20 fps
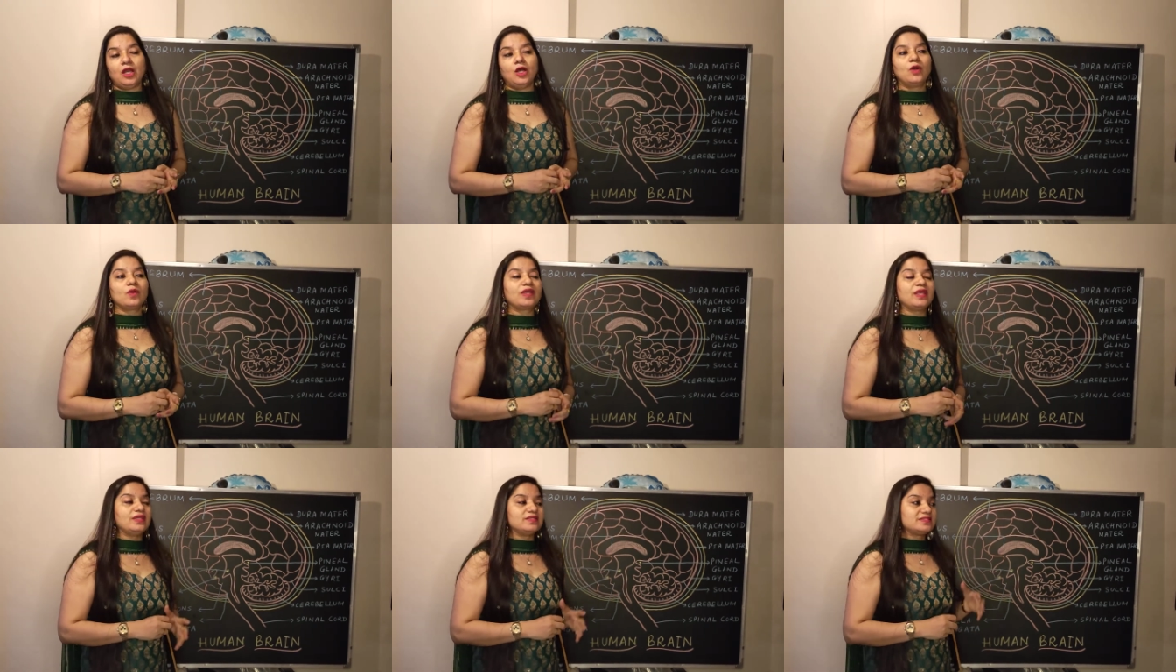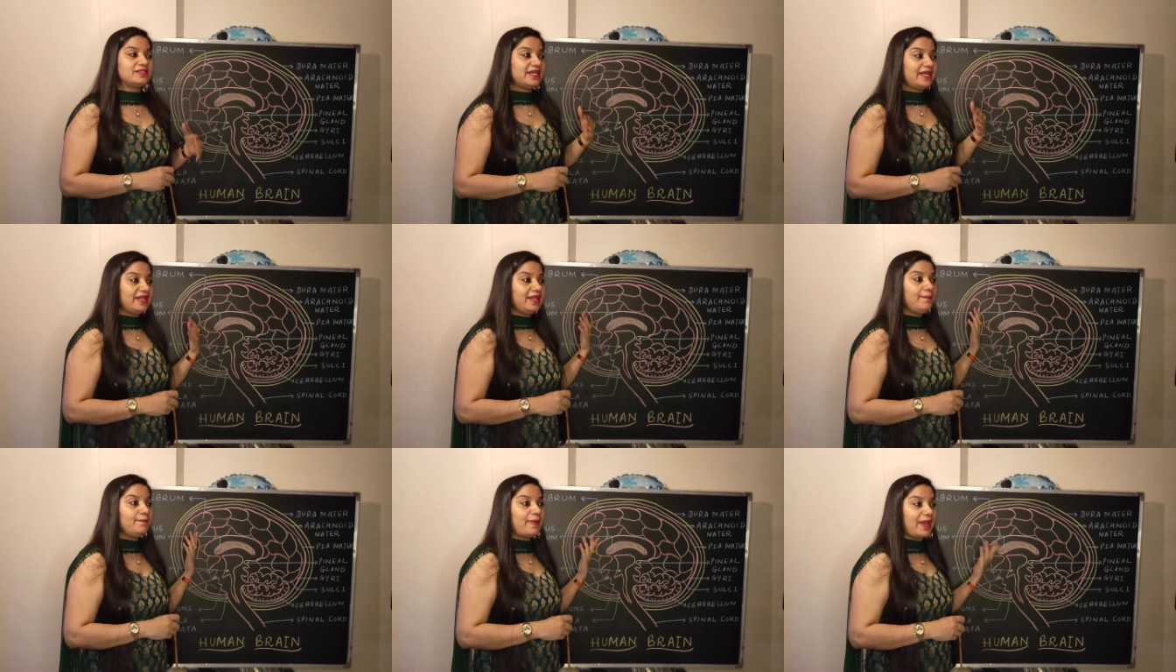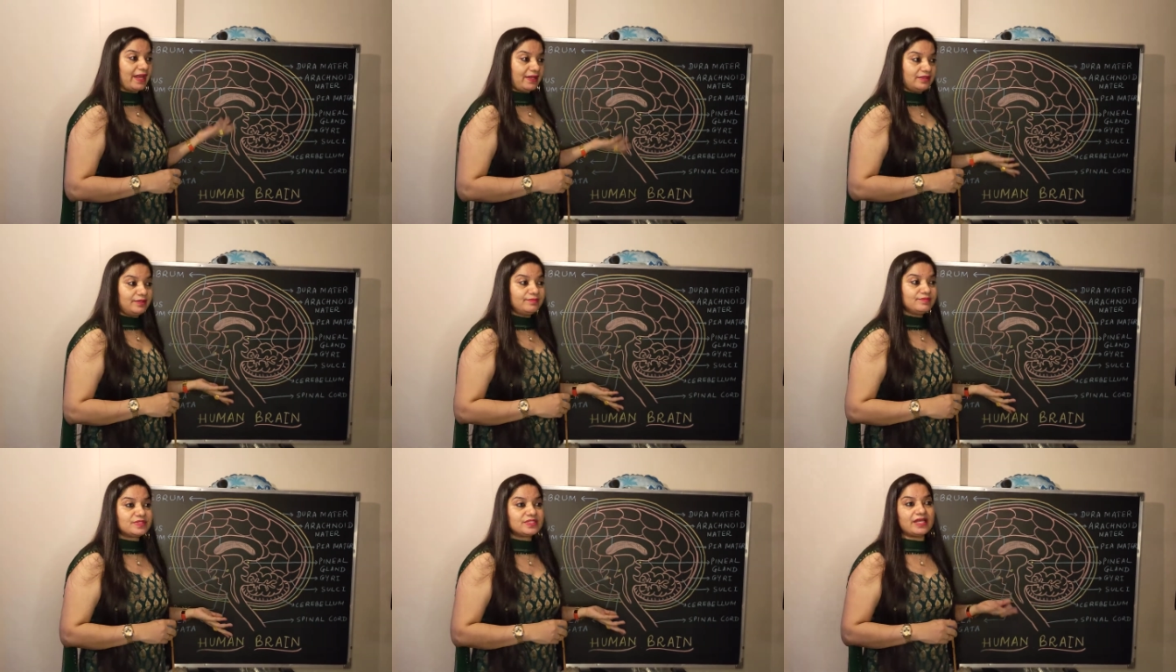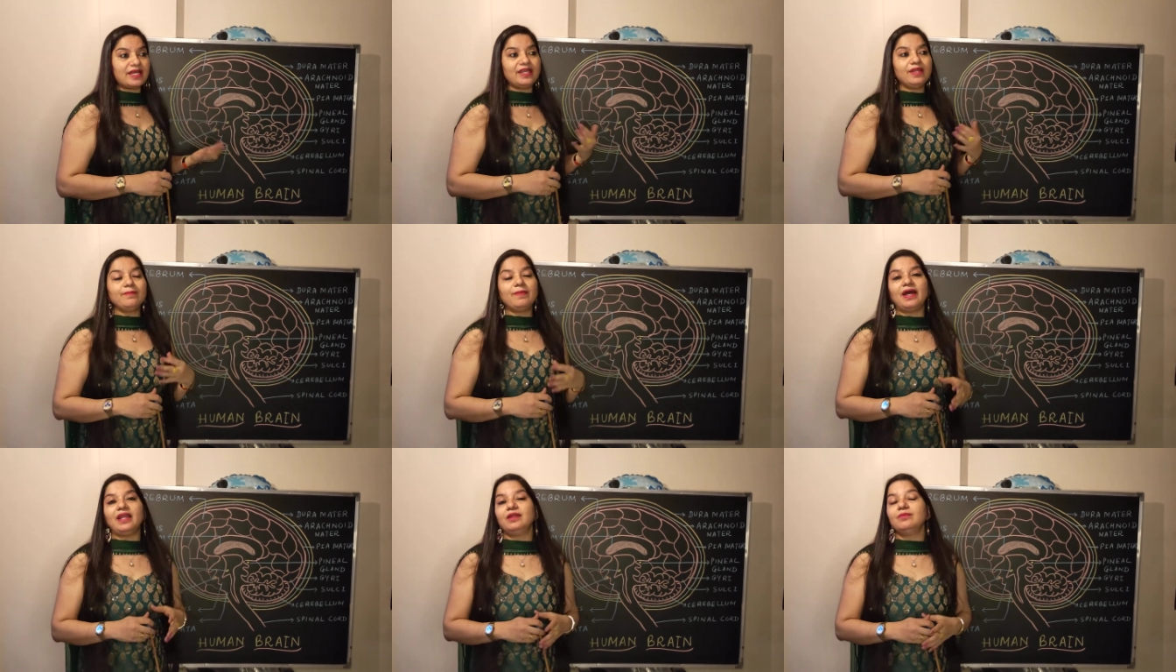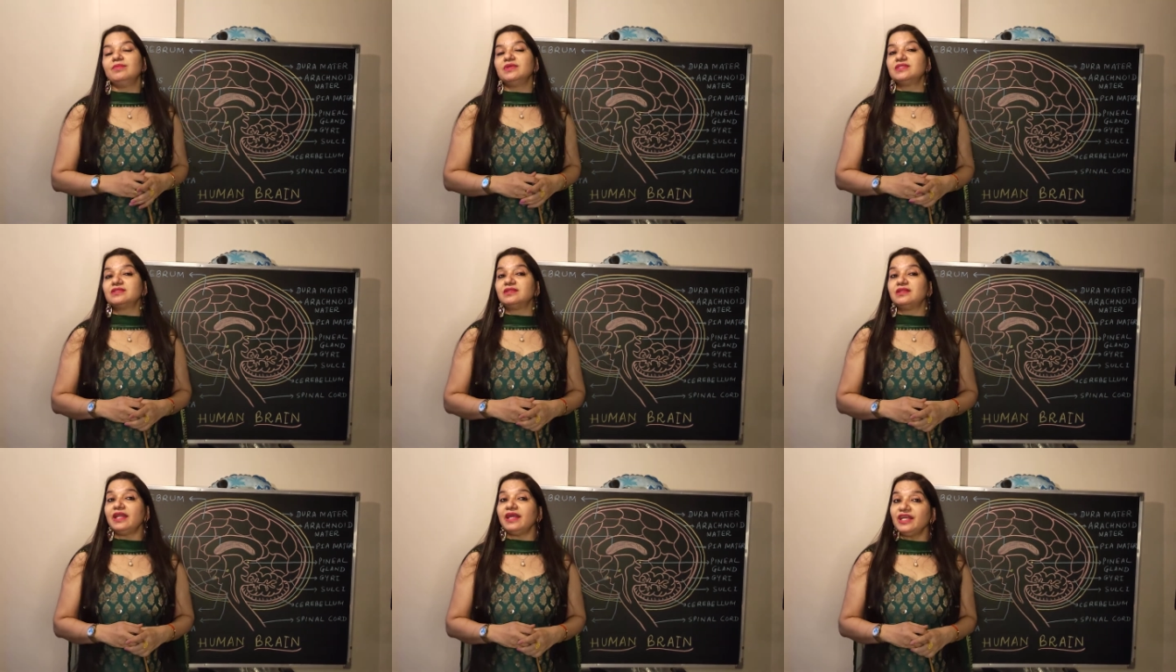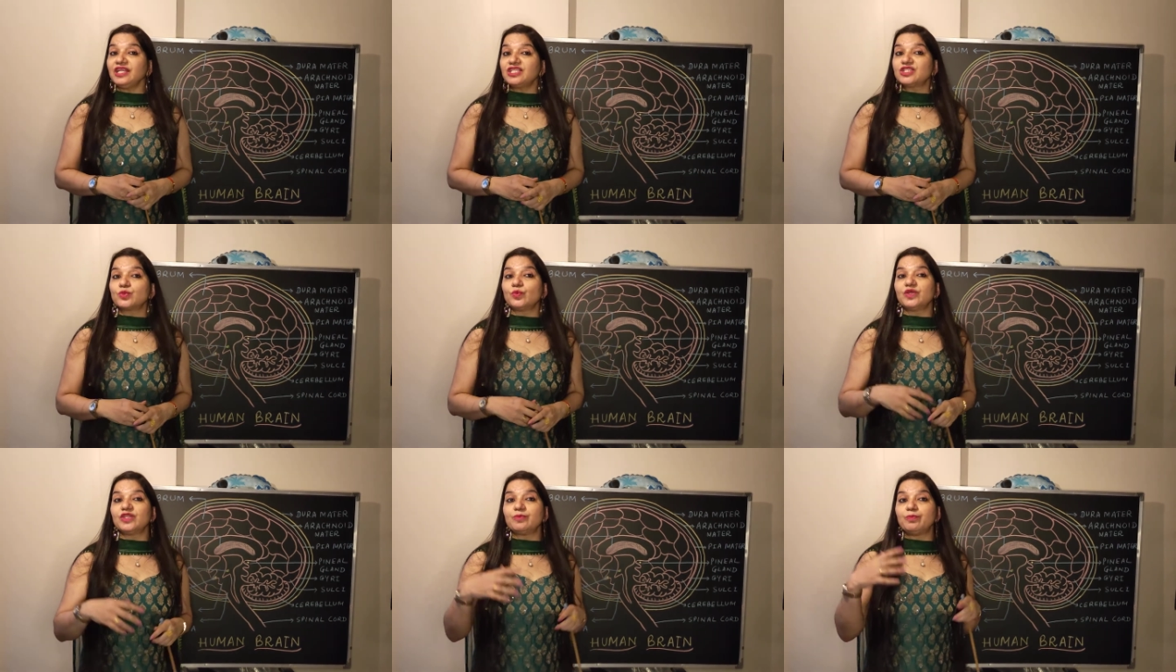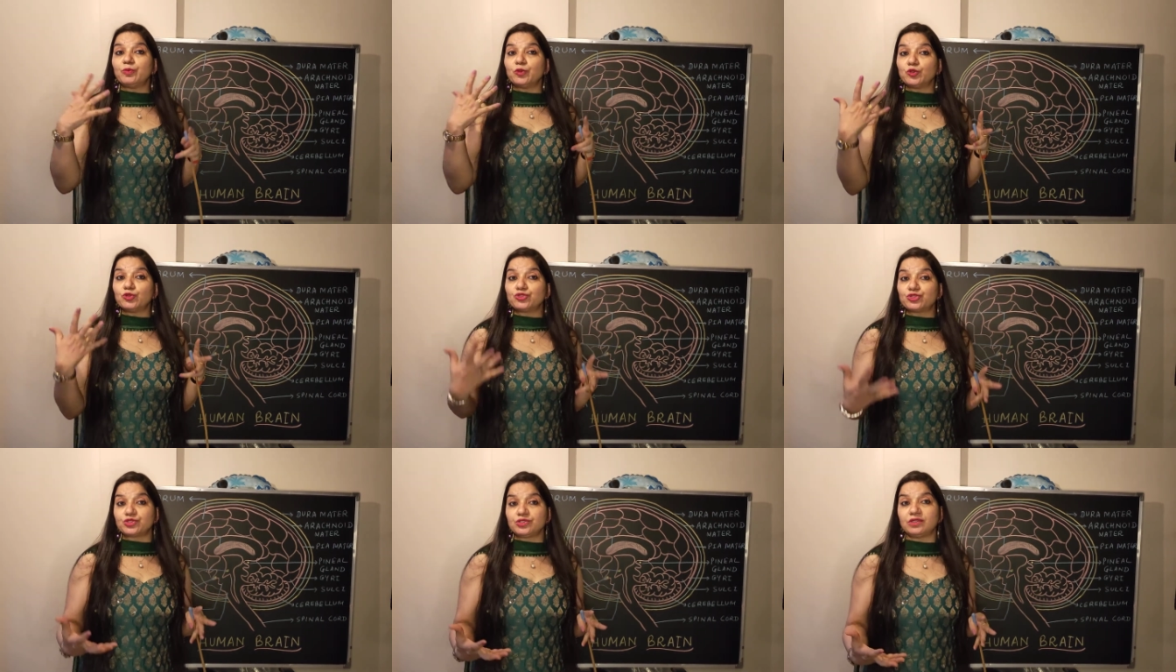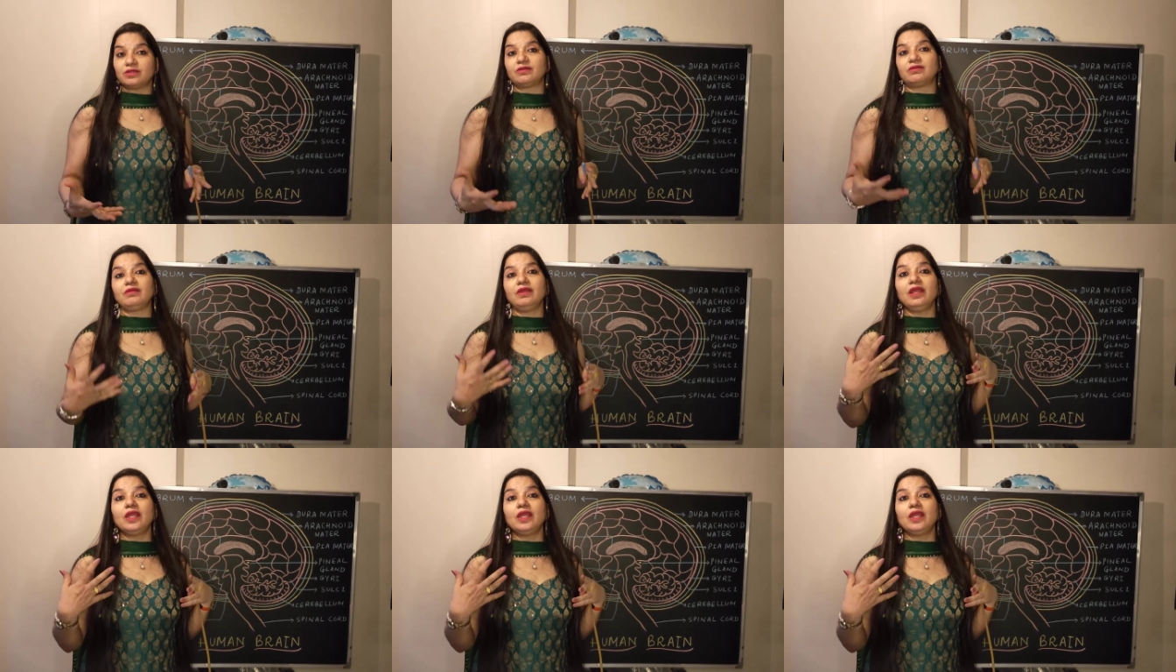Okay, cerebellum. Cerebellum is linked with posture,